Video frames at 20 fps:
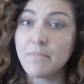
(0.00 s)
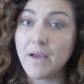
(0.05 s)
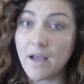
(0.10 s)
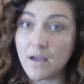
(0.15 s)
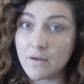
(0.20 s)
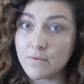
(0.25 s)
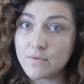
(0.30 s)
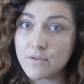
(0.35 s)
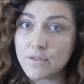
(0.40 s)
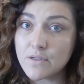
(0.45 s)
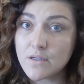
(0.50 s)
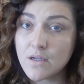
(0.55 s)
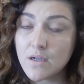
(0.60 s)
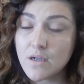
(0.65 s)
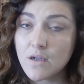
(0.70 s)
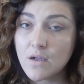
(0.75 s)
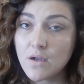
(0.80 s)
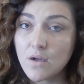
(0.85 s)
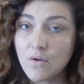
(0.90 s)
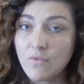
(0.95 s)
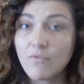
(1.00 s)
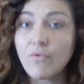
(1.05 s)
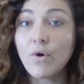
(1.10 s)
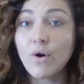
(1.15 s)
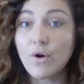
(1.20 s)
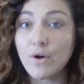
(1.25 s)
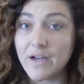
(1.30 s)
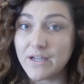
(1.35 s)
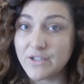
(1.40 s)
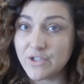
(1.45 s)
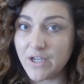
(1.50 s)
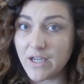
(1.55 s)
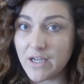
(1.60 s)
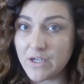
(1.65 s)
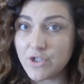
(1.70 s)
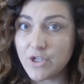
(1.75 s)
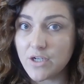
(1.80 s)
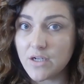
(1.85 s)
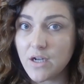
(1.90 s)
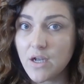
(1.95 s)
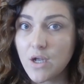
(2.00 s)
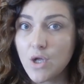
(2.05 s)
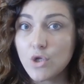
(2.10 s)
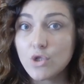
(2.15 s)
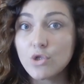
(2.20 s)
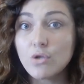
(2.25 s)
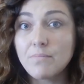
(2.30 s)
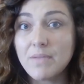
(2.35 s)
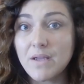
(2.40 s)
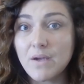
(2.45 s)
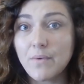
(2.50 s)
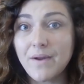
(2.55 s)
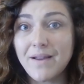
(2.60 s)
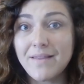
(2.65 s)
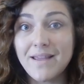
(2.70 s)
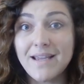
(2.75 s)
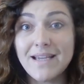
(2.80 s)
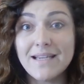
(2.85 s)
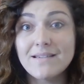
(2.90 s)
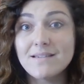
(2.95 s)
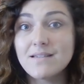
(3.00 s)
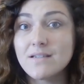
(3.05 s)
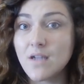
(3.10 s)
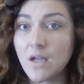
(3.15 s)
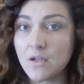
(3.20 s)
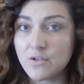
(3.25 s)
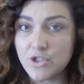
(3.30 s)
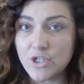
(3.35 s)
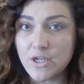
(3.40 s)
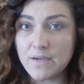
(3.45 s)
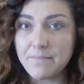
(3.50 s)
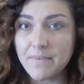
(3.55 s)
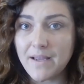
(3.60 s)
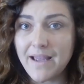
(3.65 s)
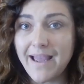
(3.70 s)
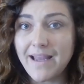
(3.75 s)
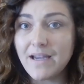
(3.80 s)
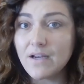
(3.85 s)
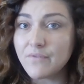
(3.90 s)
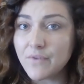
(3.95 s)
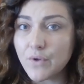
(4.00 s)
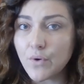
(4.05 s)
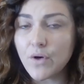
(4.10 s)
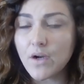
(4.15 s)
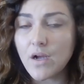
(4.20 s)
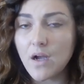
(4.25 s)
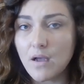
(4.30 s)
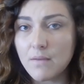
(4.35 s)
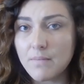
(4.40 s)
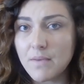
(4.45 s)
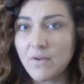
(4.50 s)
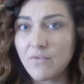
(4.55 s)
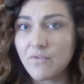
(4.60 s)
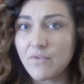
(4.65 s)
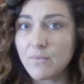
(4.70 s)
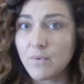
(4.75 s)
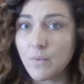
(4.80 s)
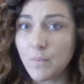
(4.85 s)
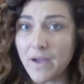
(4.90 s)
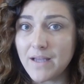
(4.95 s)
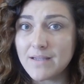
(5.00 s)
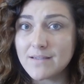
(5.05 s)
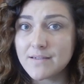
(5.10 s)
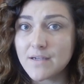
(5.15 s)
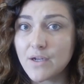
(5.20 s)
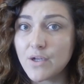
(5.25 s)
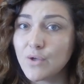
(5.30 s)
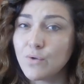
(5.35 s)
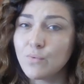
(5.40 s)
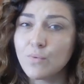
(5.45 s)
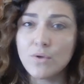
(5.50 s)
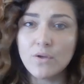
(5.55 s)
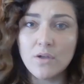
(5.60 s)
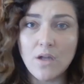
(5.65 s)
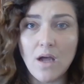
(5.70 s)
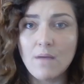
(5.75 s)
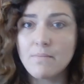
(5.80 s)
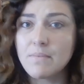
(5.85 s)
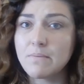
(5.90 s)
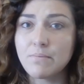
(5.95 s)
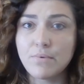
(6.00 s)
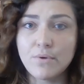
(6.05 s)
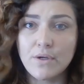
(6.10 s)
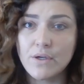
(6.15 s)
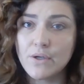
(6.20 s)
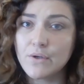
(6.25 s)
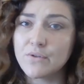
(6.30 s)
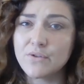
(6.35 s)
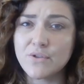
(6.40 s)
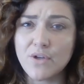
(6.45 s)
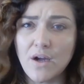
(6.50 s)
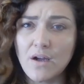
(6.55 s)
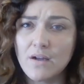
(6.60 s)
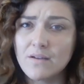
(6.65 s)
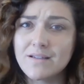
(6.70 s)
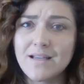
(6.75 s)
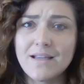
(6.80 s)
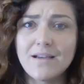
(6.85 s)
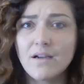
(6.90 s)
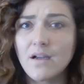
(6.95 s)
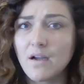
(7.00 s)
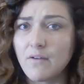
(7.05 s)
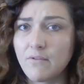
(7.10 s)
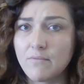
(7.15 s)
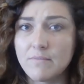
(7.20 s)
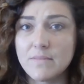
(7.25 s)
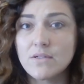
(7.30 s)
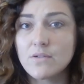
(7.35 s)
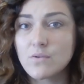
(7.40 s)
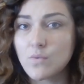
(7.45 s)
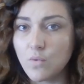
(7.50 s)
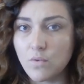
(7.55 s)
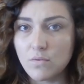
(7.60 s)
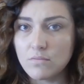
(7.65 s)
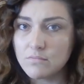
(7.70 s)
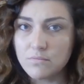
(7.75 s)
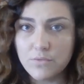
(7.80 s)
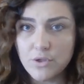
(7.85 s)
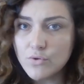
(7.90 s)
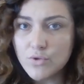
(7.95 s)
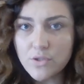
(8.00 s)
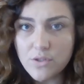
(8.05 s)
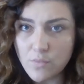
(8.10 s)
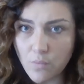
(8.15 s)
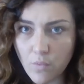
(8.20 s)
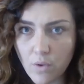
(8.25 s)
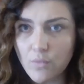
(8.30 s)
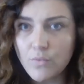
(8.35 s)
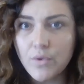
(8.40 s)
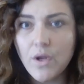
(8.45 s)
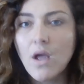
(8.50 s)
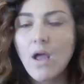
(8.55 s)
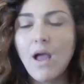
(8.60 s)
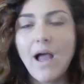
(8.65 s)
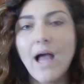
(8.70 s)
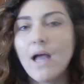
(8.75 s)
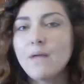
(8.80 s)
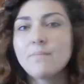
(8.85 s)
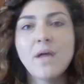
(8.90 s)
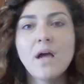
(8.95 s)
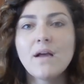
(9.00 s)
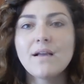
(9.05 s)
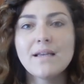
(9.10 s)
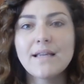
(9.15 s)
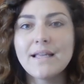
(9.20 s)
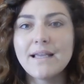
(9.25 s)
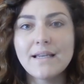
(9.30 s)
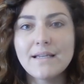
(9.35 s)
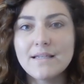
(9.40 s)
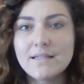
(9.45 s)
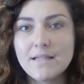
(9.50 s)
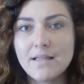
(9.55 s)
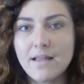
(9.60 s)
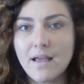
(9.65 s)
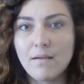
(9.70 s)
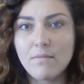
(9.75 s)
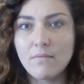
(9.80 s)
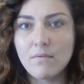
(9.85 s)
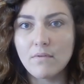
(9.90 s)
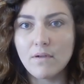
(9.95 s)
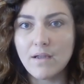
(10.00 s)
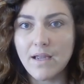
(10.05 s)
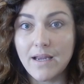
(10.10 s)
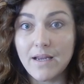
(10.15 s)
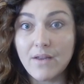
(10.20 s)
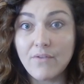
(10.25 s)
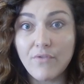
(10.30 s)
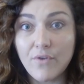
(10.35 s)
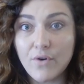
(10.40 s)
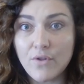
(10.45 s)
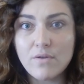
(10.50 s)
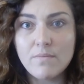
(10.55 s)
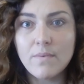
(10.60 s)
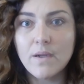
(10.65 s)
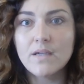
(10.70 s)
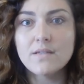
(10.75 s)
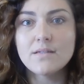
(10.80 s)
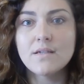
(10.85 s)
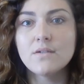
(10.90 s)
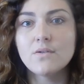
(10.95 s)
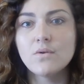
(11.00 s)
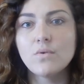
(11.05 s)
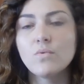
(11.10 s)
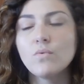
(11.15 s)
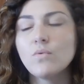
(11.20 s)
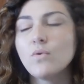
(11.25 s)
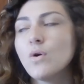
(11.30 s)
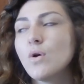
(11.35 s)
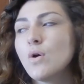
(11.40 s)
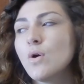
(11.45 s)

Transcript: pounds for her education. So be aware that it is not cheap. And if you are coming from the West, you will not be putting your child in a government school. You just won't. I'm not going to get into that any further because I don't